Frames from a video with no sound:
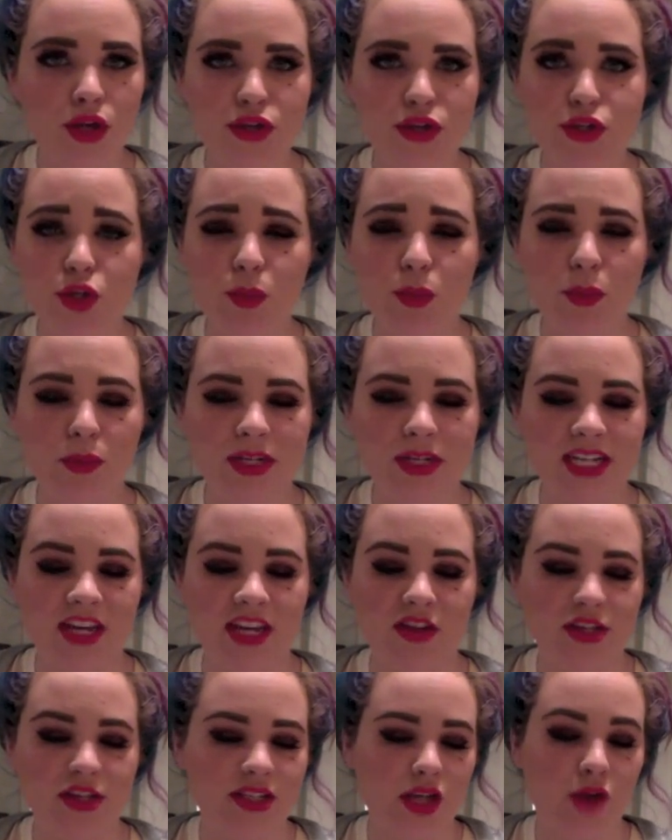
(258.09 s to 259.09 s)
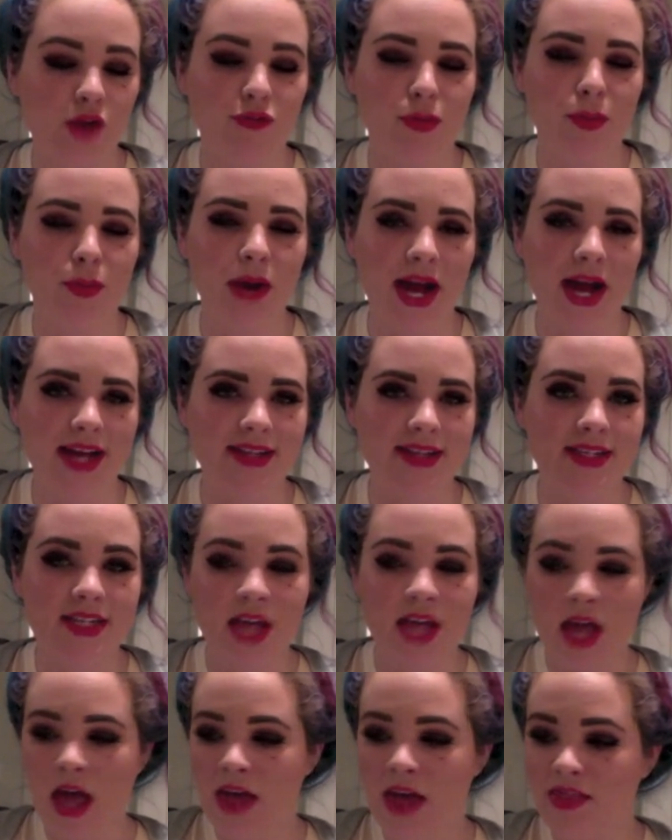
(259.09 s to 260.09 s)
Super ridiculously
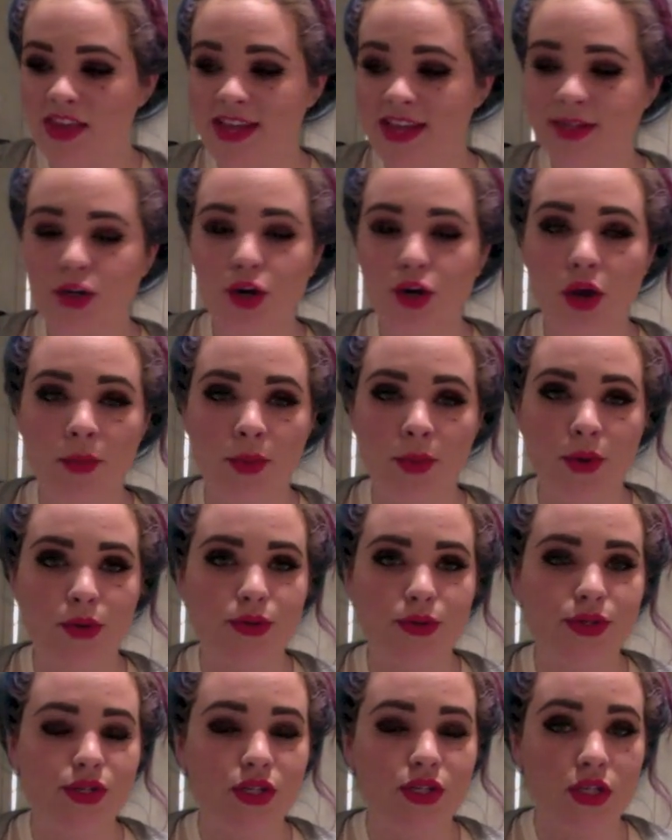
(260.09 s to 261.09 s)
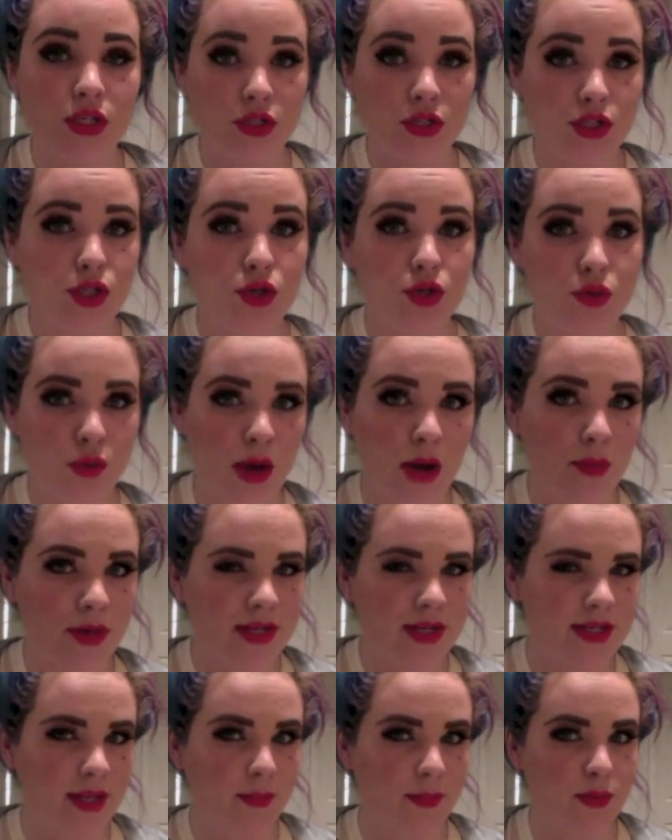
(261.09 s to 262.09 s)
overpriced. These are almost I
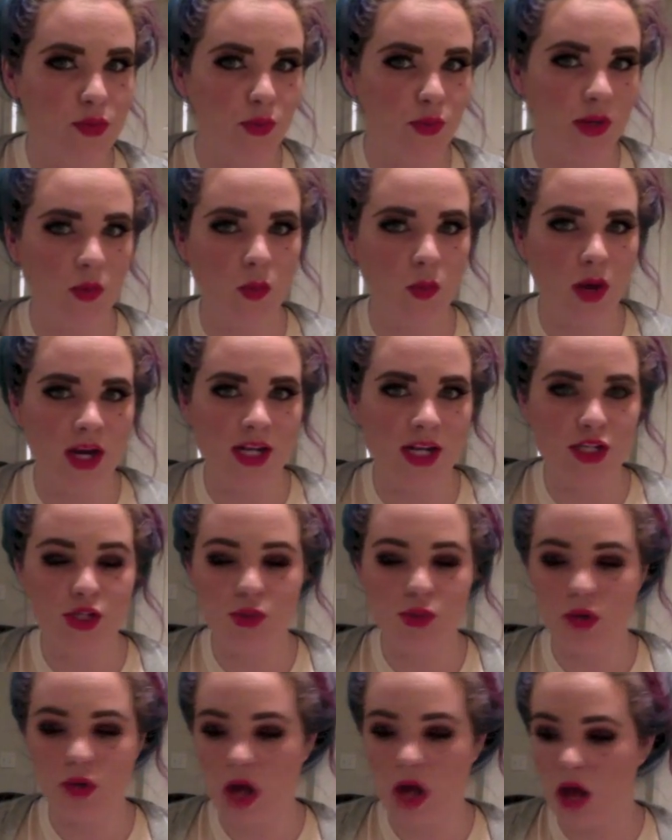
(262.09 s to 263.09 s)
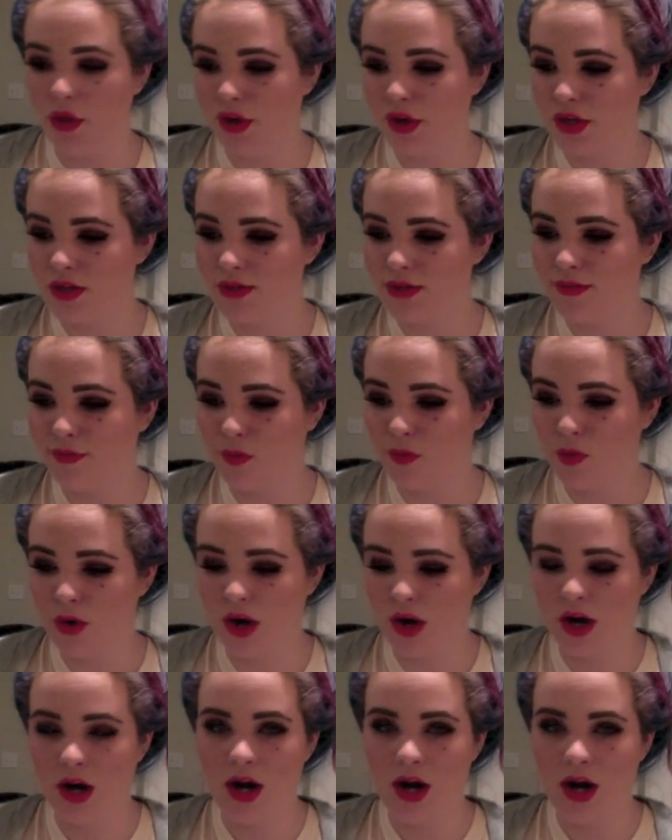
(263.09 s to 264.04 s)
want to say between $1 and $2 for